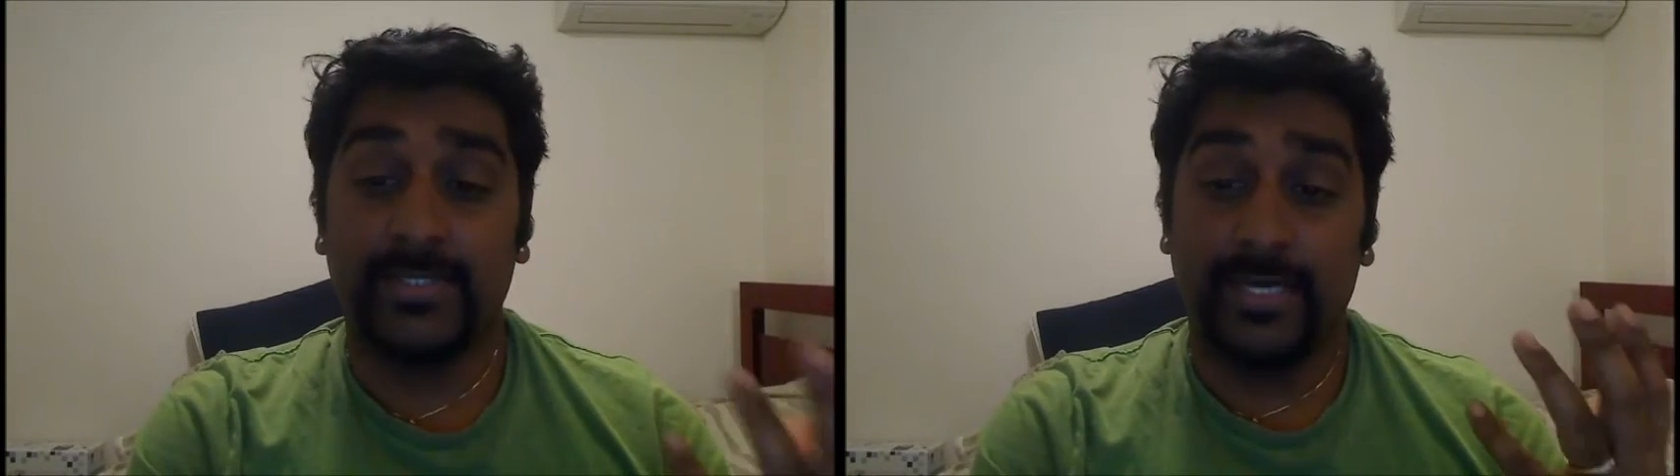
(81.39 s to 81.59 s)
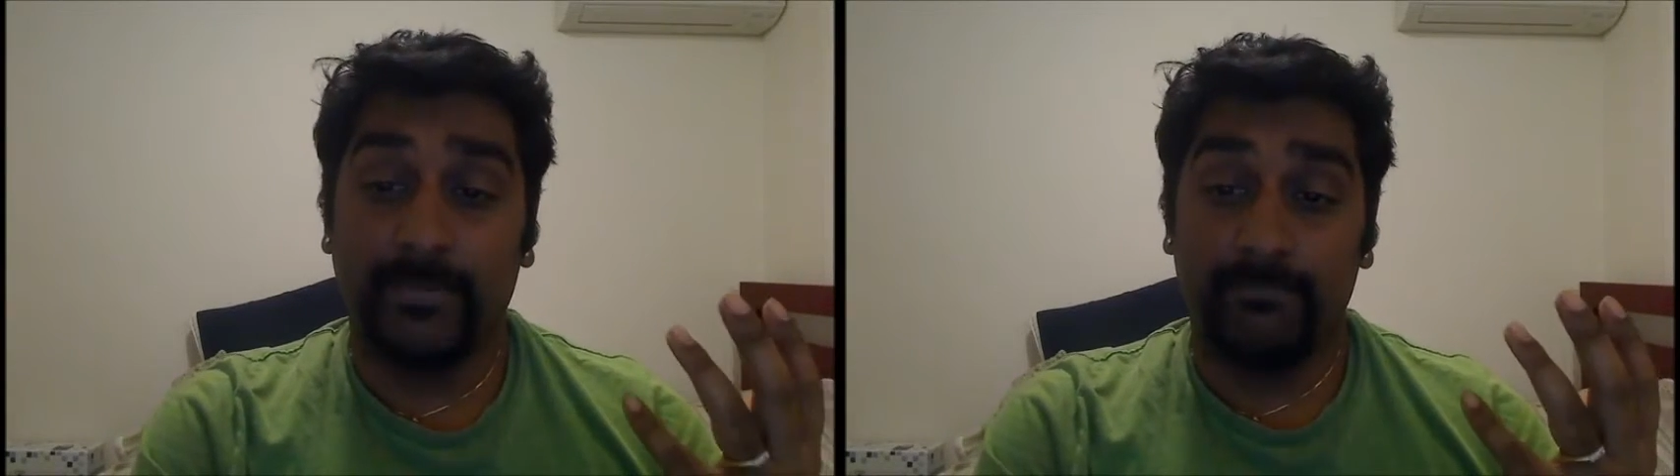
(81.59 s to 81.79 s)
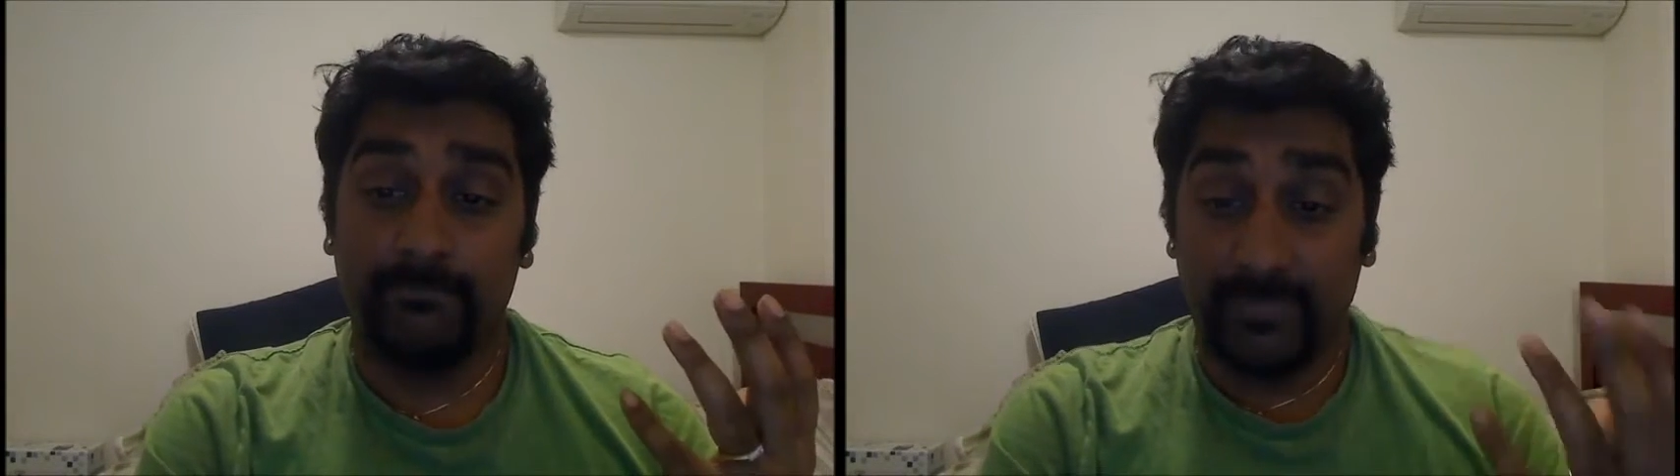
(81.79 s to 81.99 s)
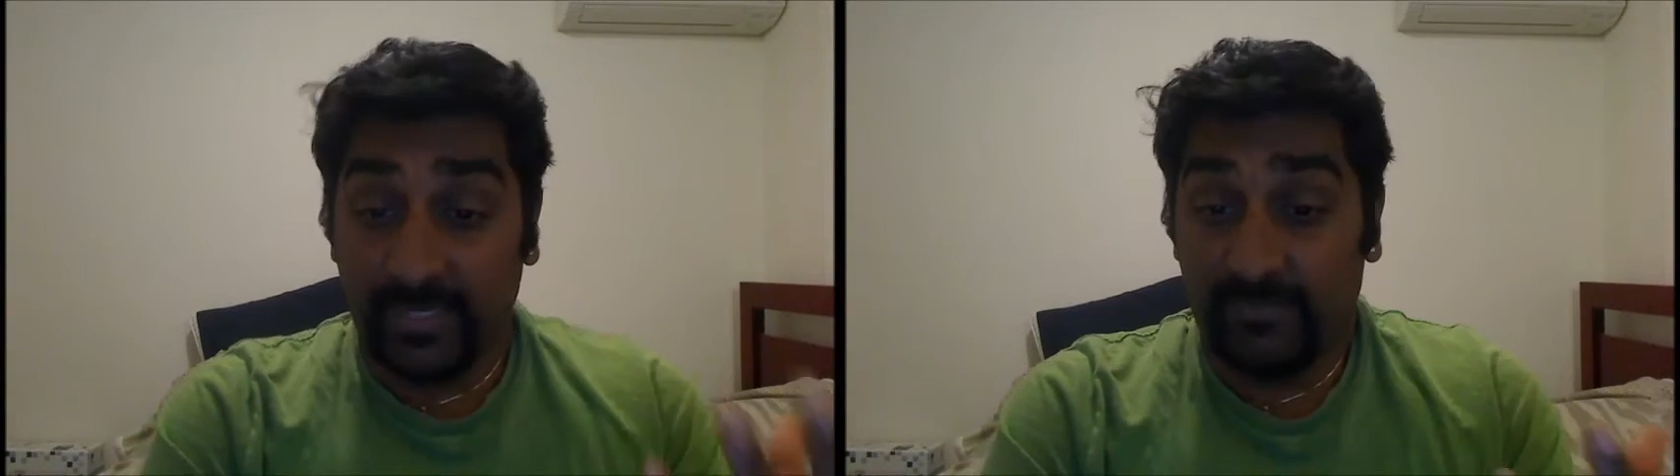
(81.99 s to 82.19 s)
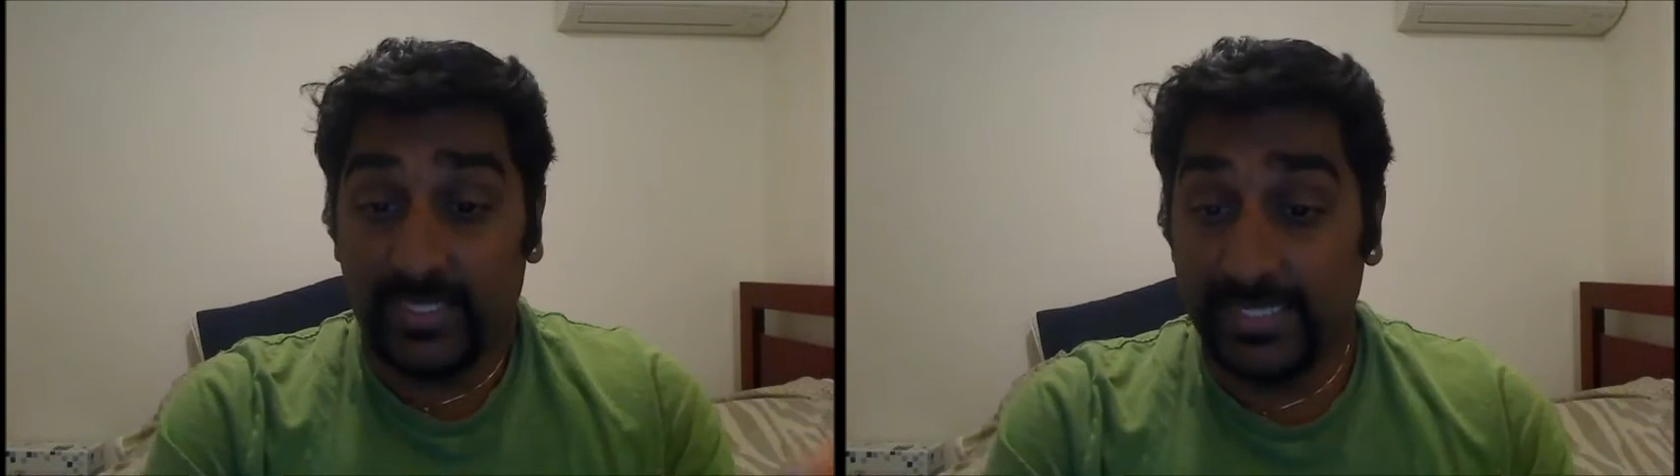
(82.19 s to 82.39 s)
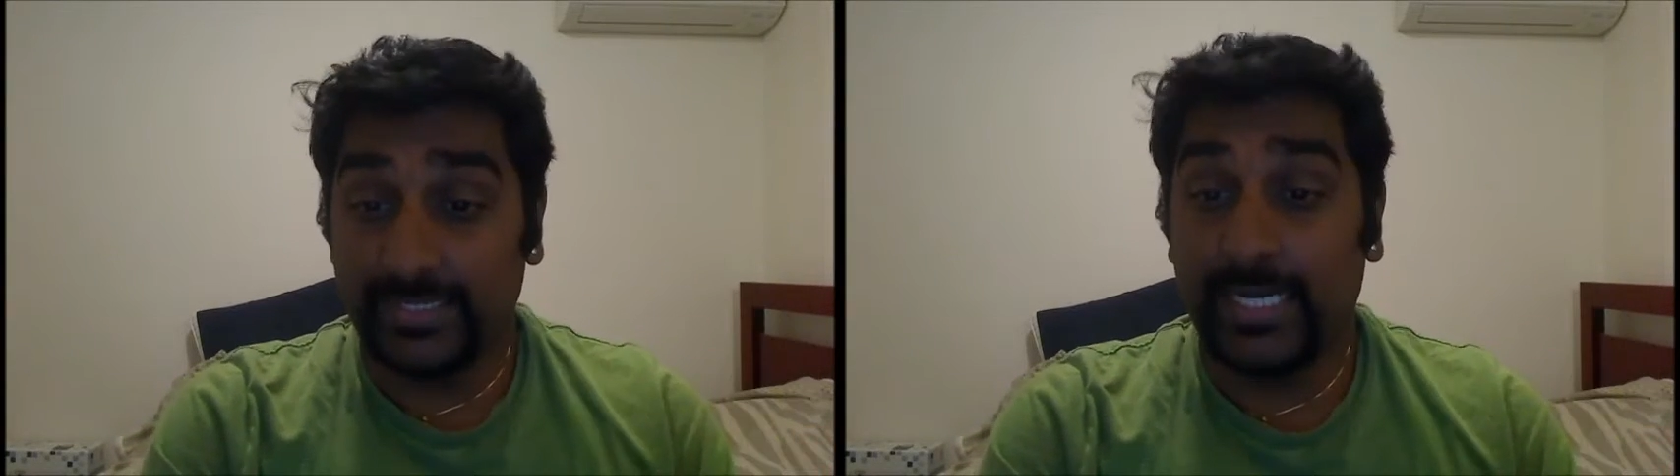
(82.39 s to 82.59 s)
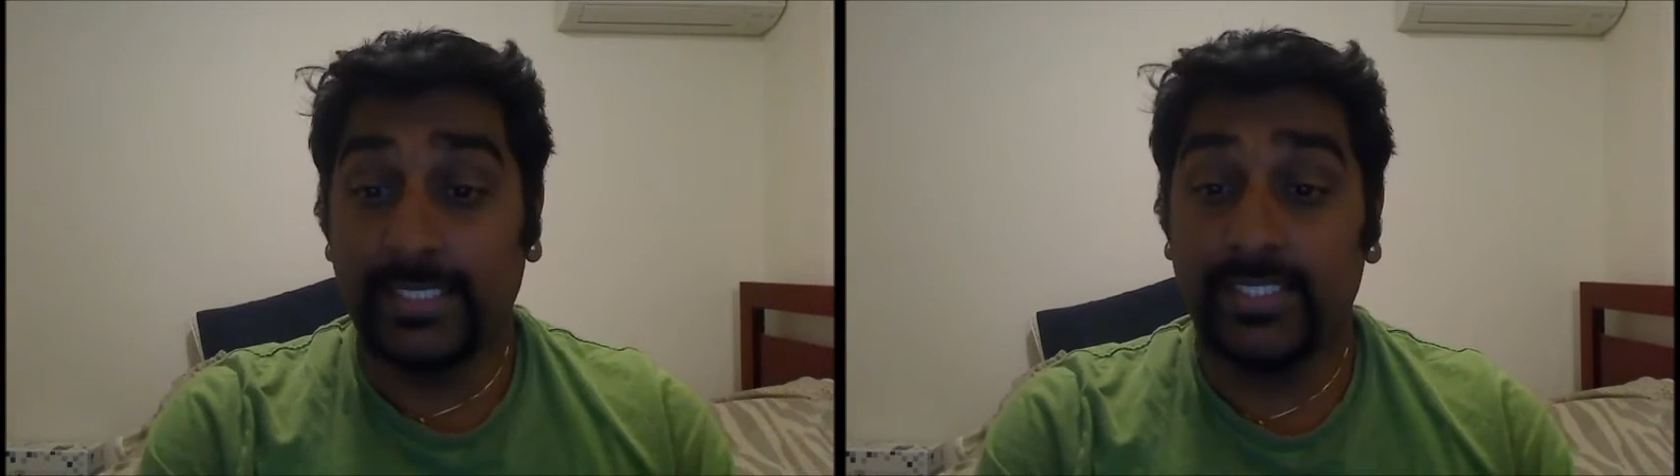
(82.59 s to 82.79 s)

that have been designed